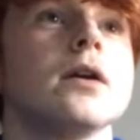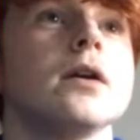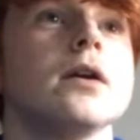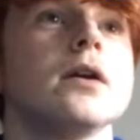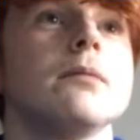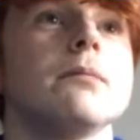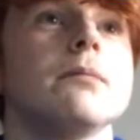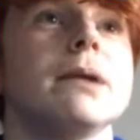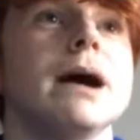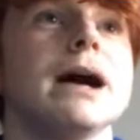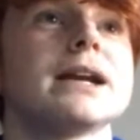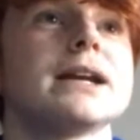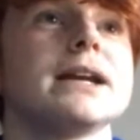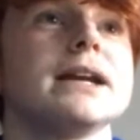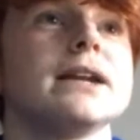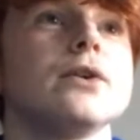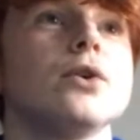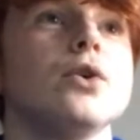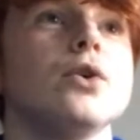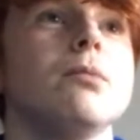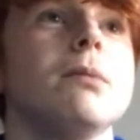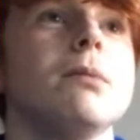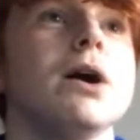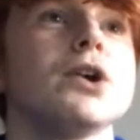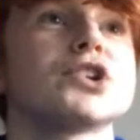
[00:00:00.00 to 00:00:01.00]

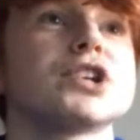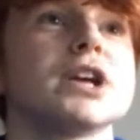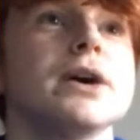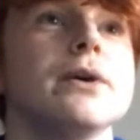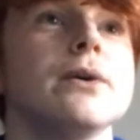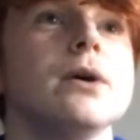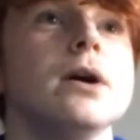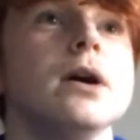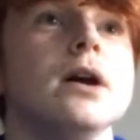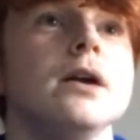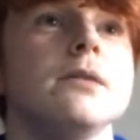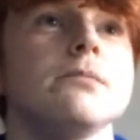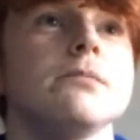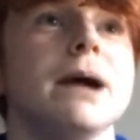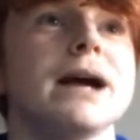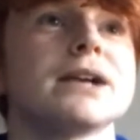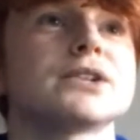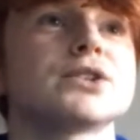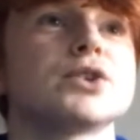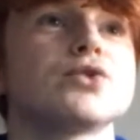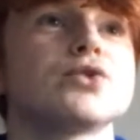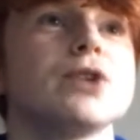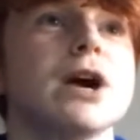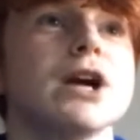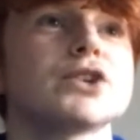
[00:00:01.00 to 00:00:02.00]
Martial back to
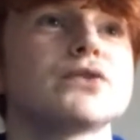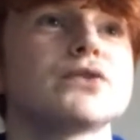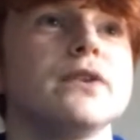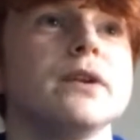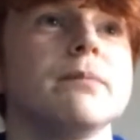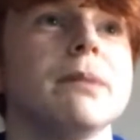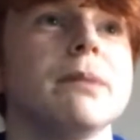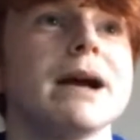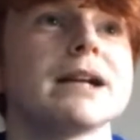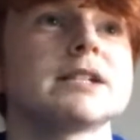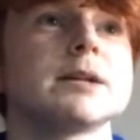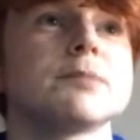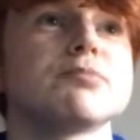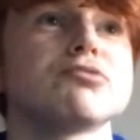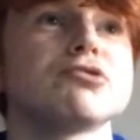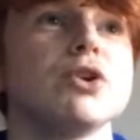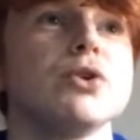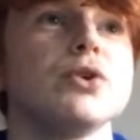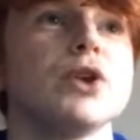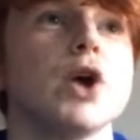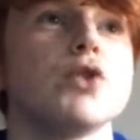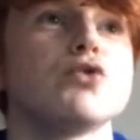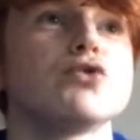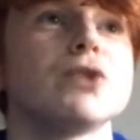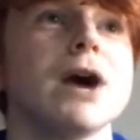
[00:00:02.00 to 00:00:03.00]
Rashford. Back to Bruno.
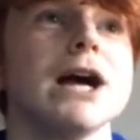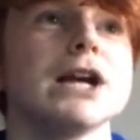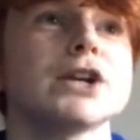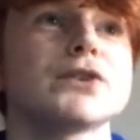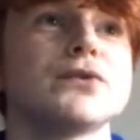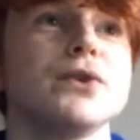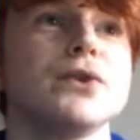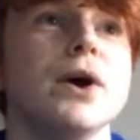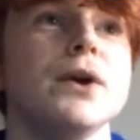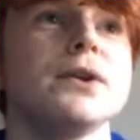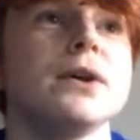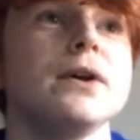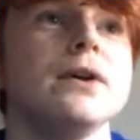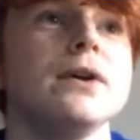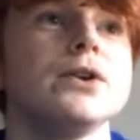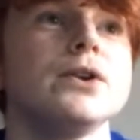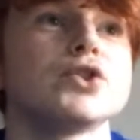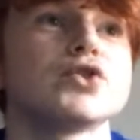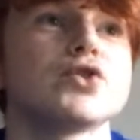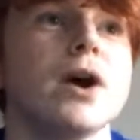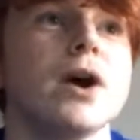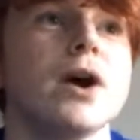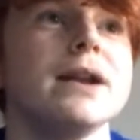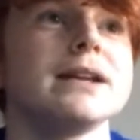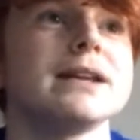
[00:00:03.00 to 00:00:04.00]
Rashford trying
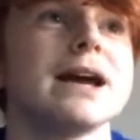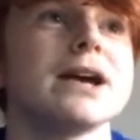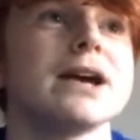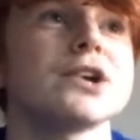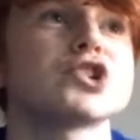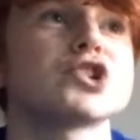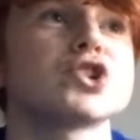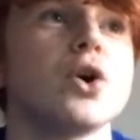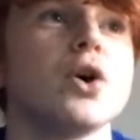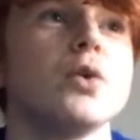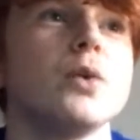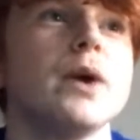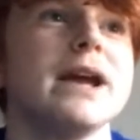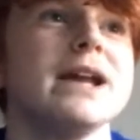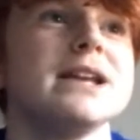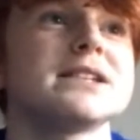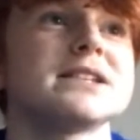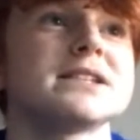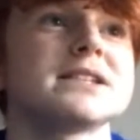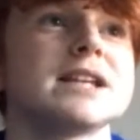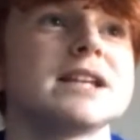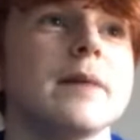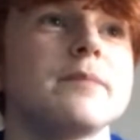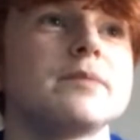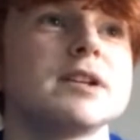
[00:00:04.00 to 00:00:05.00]
to get a shot away.
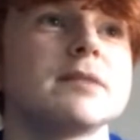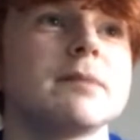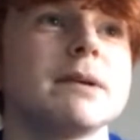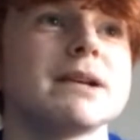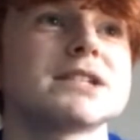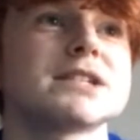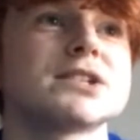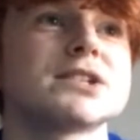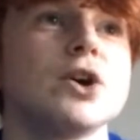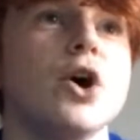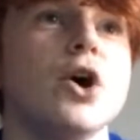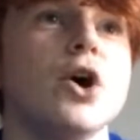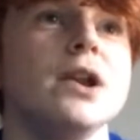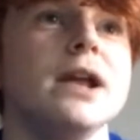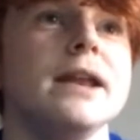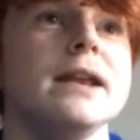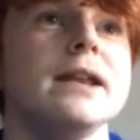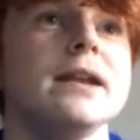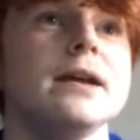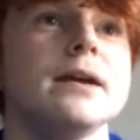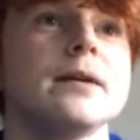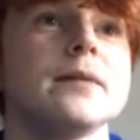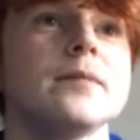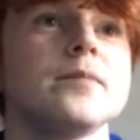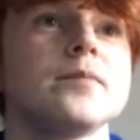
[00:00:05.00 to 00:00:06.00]
Intercepted by Sterling.
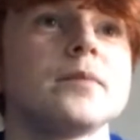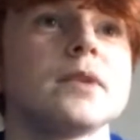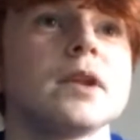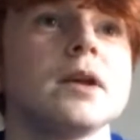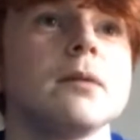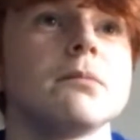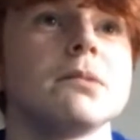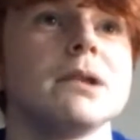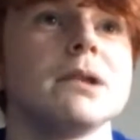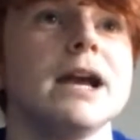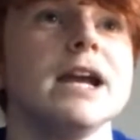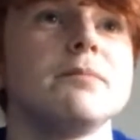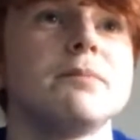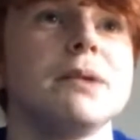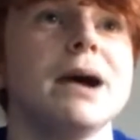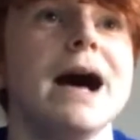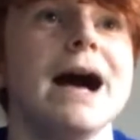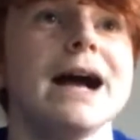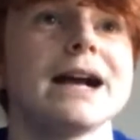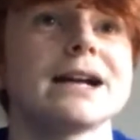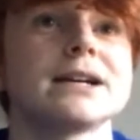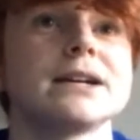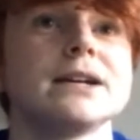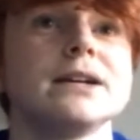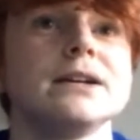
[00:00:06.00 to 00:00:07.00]
Played back.
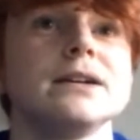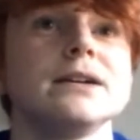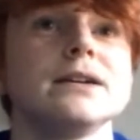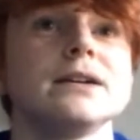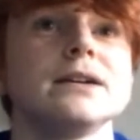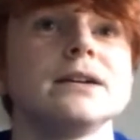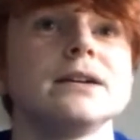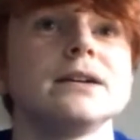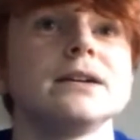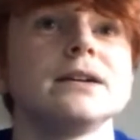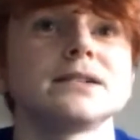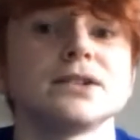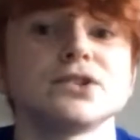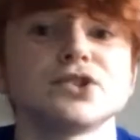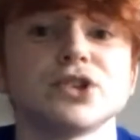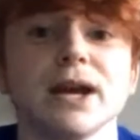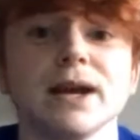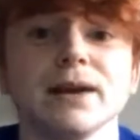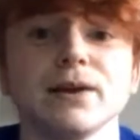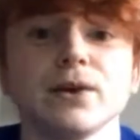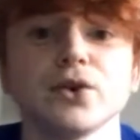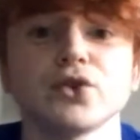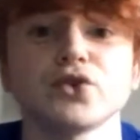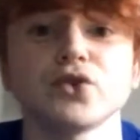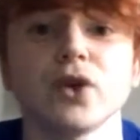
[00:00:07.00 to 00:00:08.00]
Zinchenko
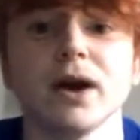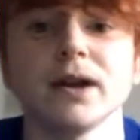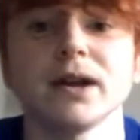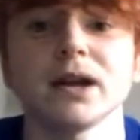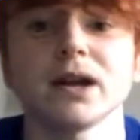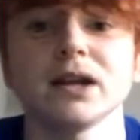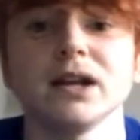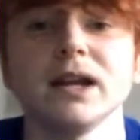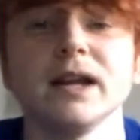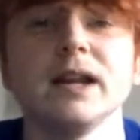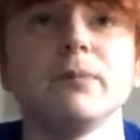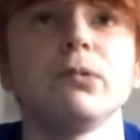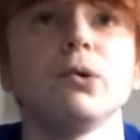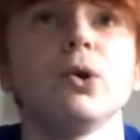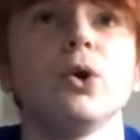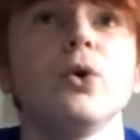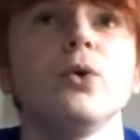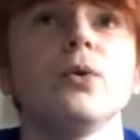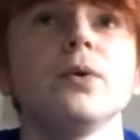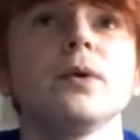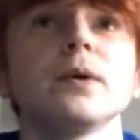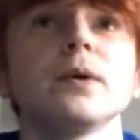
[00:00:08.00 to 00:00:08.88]
trying to clear the ball.